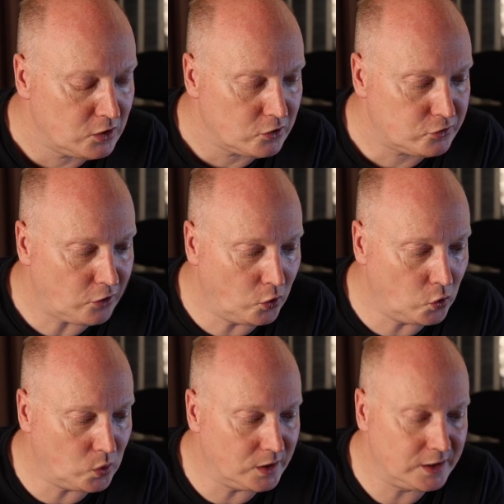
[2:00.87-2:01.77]

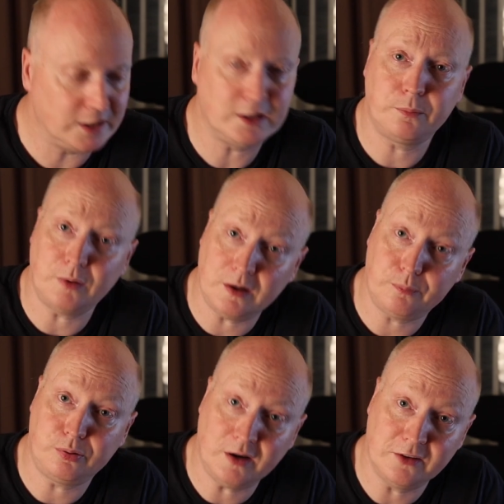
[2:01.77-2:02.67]
So at
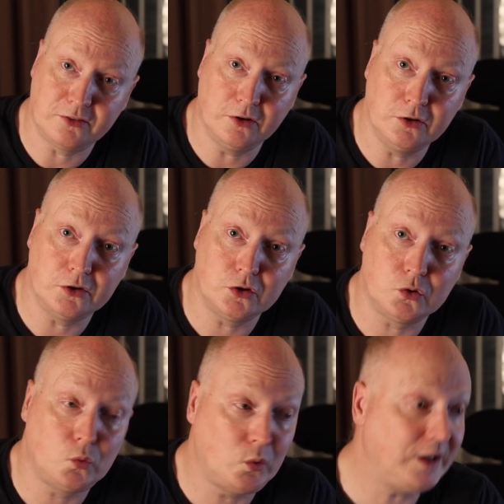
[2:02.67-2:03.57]
present
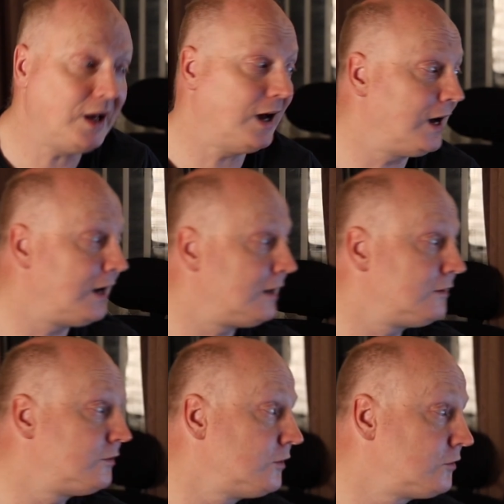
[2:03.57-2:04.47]
we
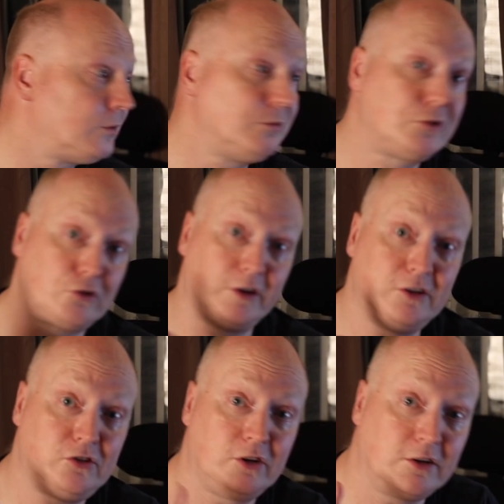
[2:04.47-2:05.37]
have some
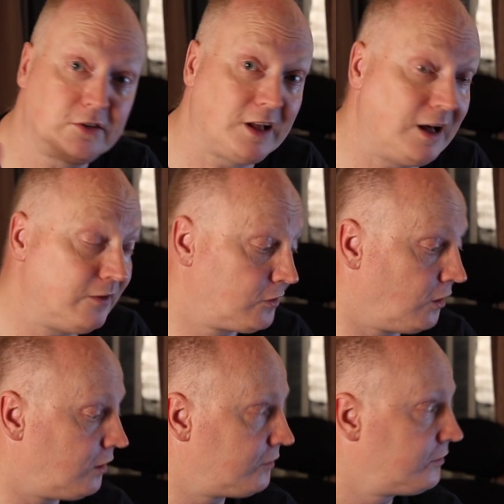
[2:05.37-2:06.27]
screenshots that I've
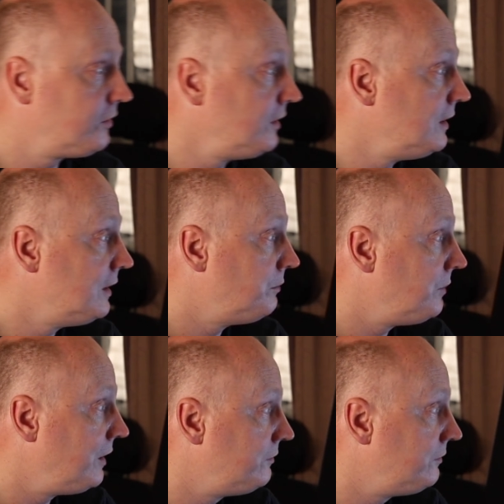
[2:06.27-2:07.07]
got off my